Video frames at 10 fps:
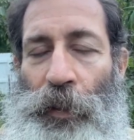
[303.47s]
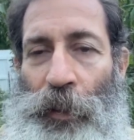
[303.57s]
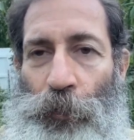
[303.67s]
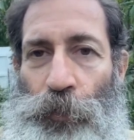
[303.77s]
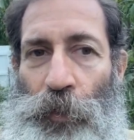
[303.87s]

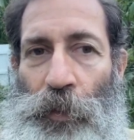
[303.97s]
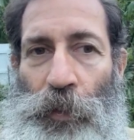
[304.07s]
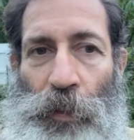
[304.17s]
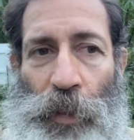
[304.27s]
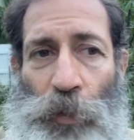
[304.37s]
If
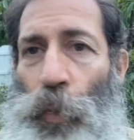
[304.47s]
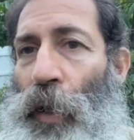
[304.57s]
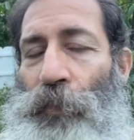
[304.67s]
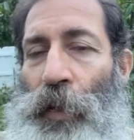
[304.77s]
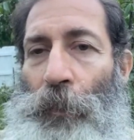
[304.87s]
neither one
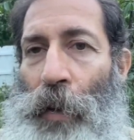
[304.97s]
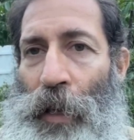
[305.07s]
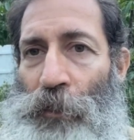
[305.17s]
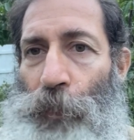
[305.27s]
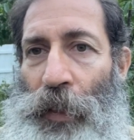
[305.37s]
of them
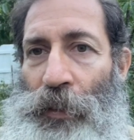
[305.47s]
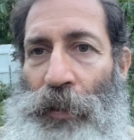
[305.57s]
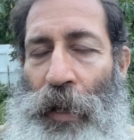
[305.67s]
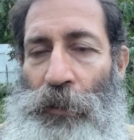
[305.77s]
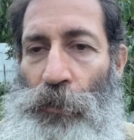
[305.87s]
knocks my
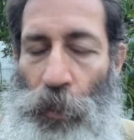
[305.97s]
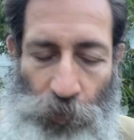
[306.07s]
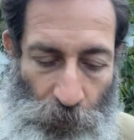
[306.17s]
socks off,